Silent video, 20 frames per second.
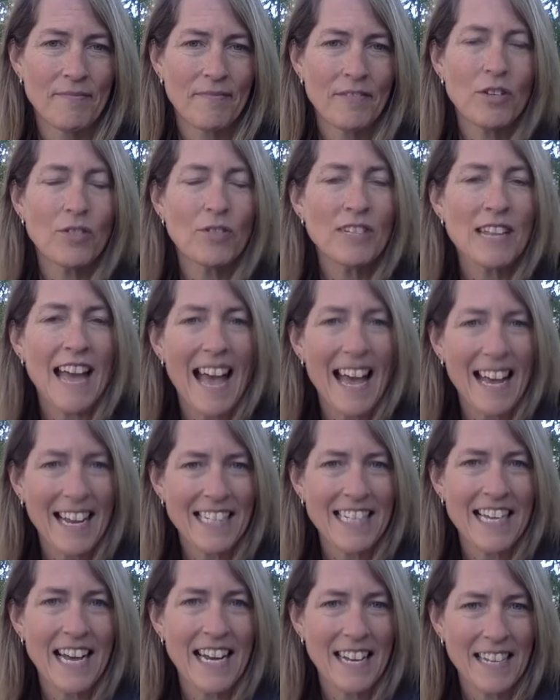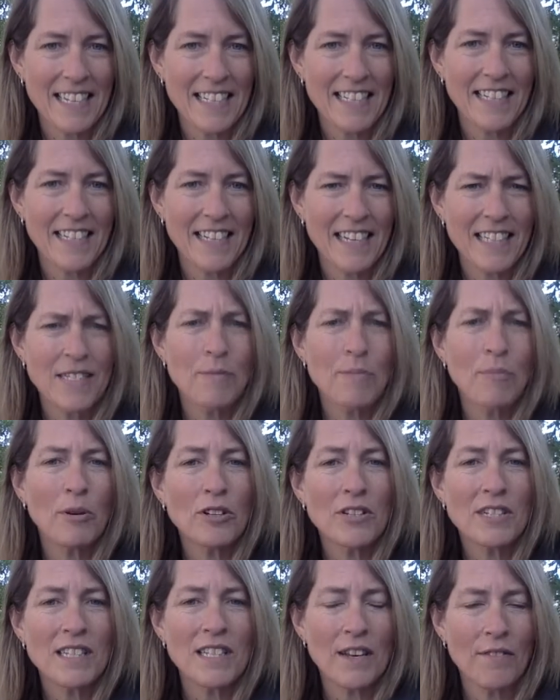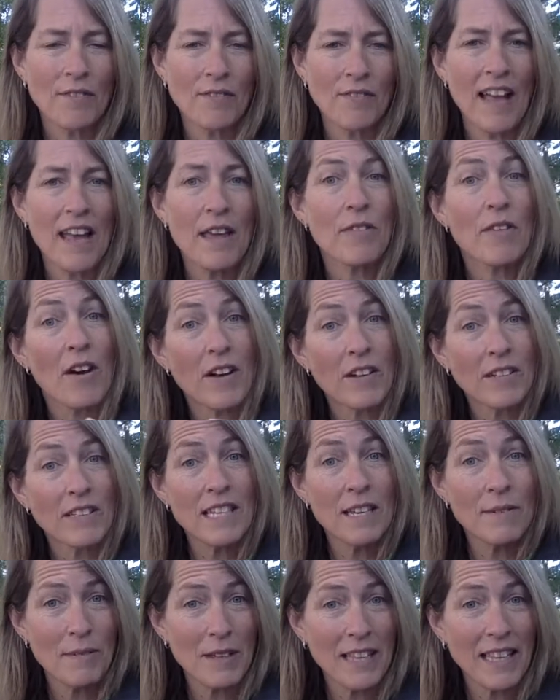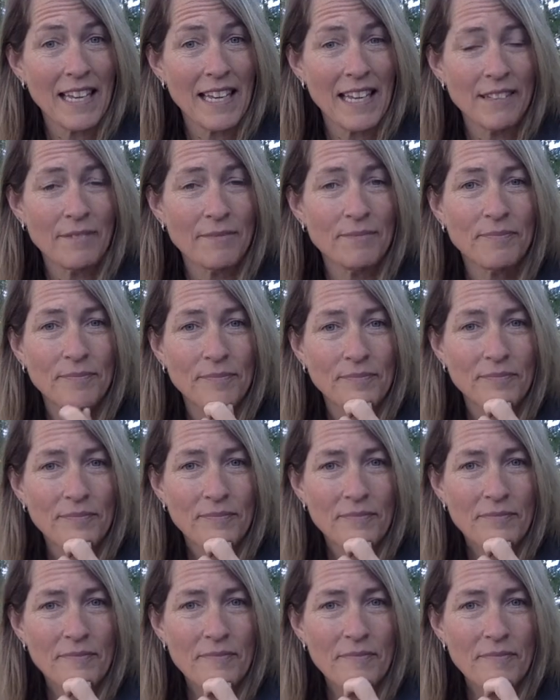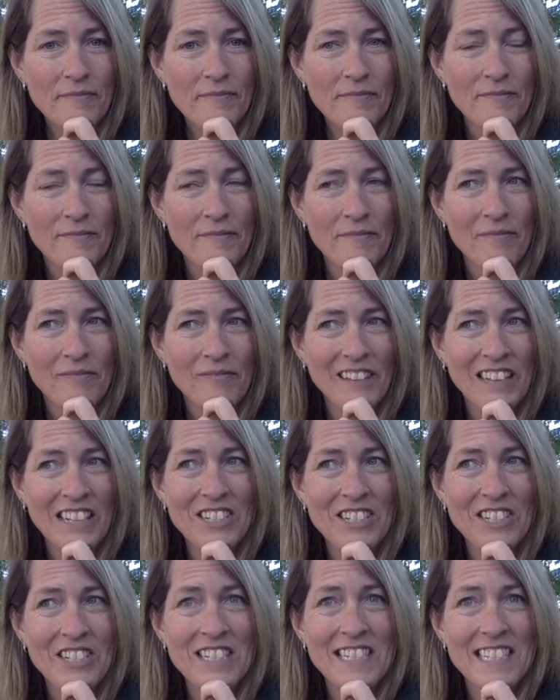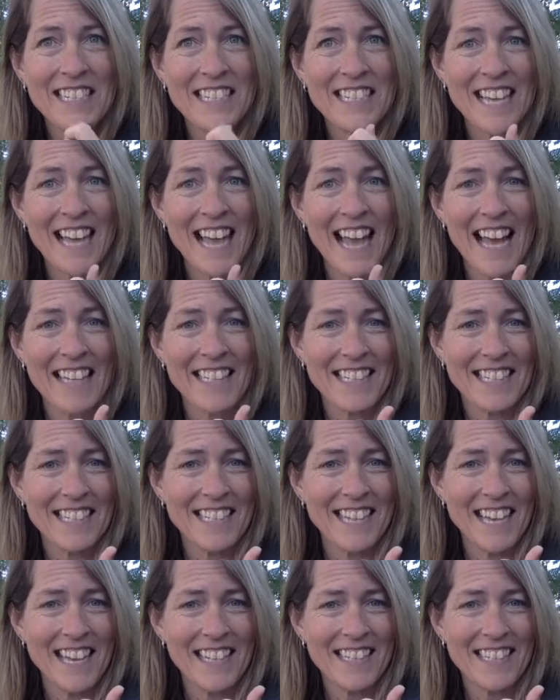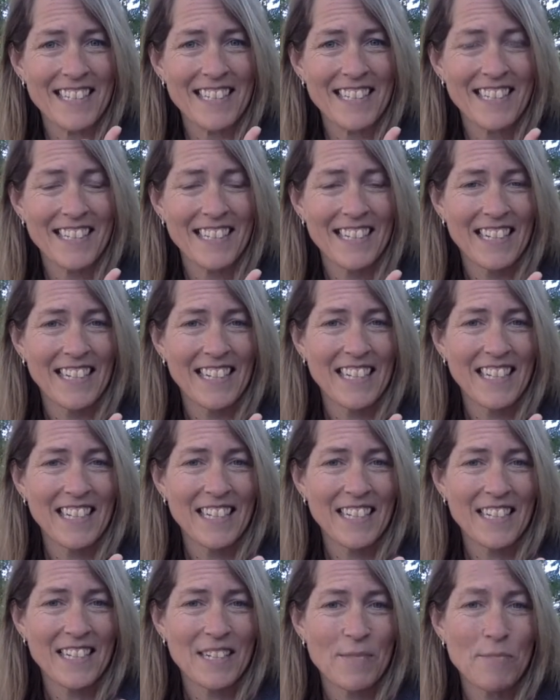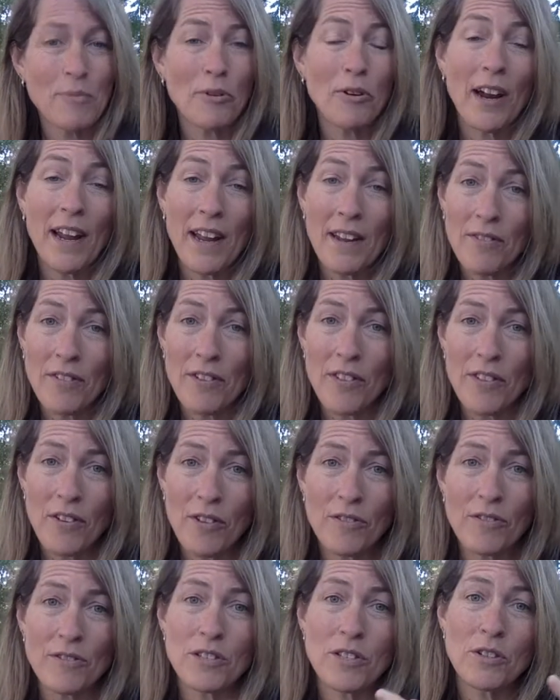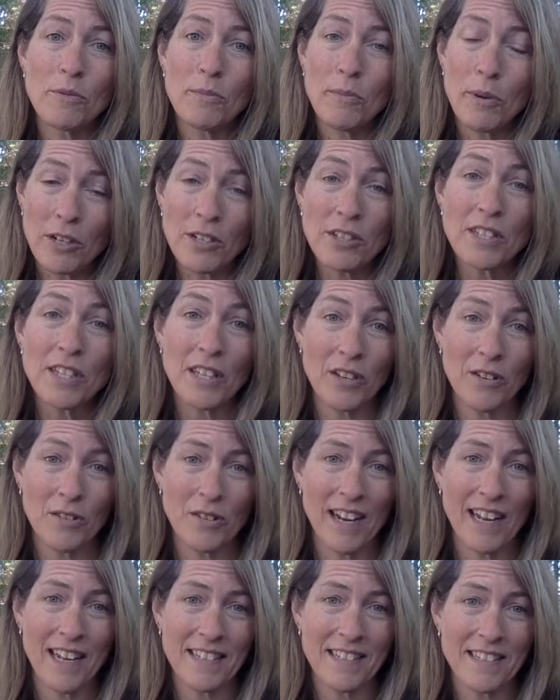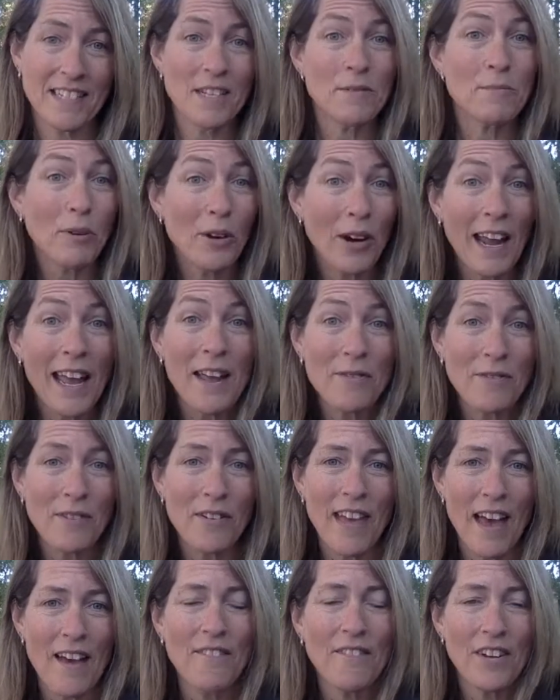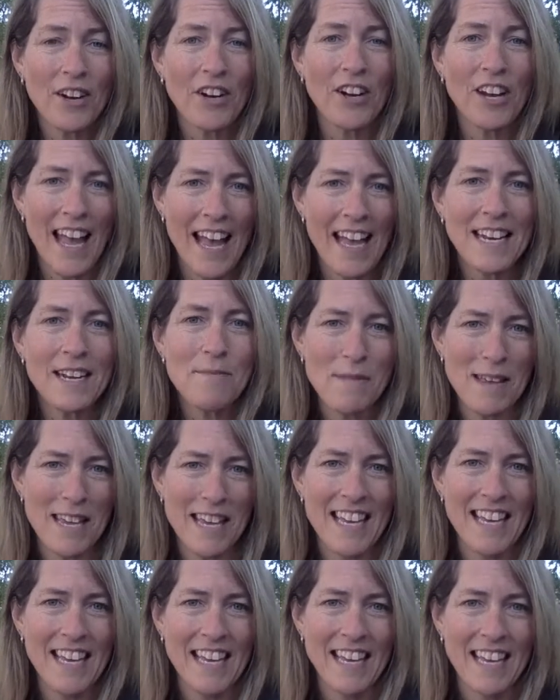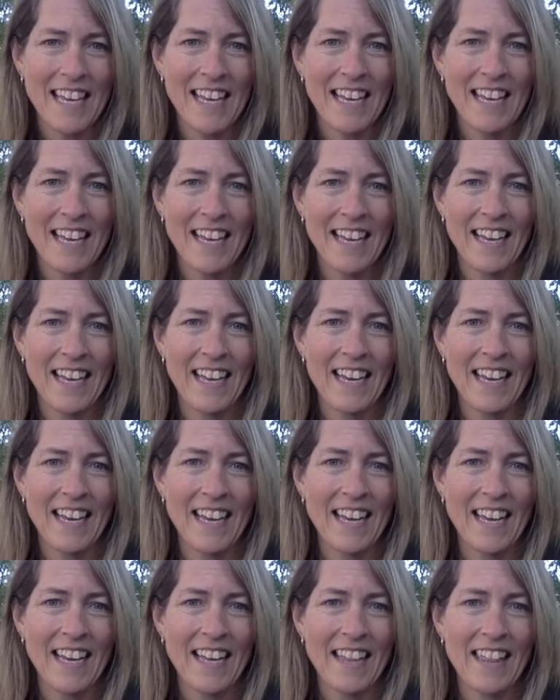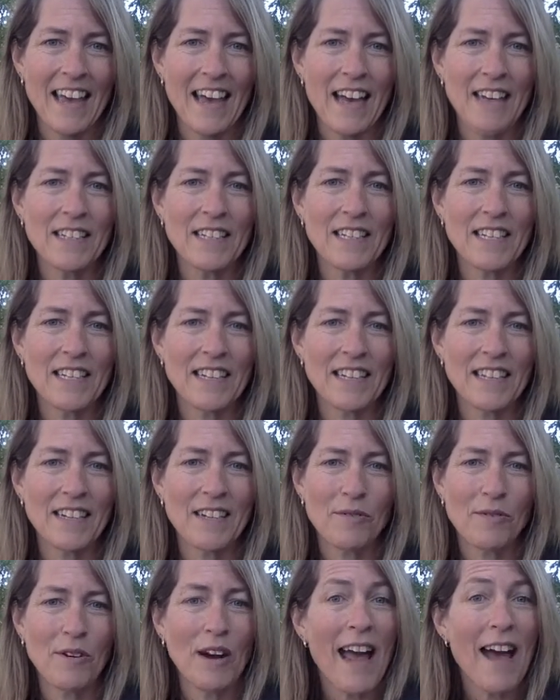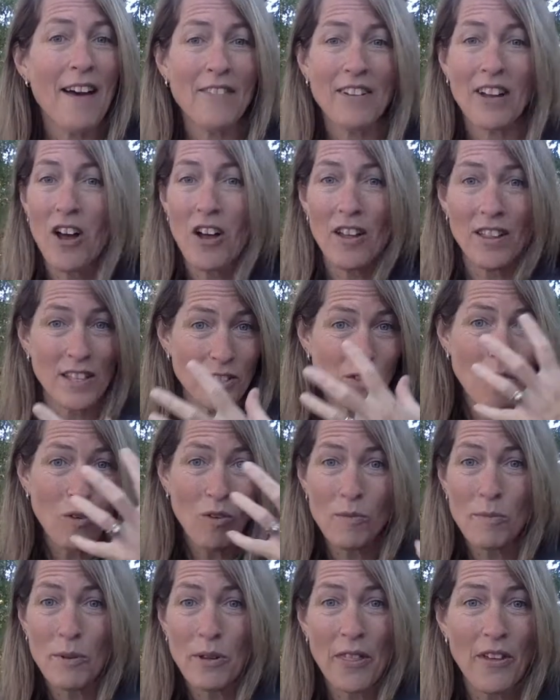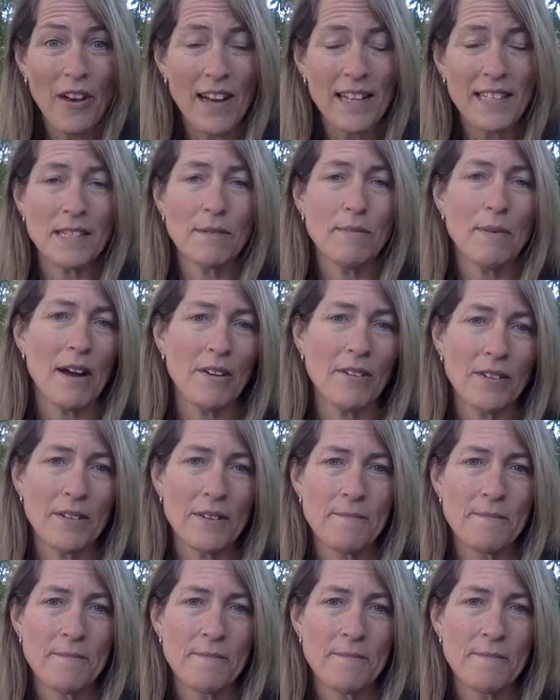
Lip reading: Don't act on it. As a person of faith, ultimately, Jesus asks us to pray for those who persecute us, to pray for that very enemy that we're having all these horrible thoughts about,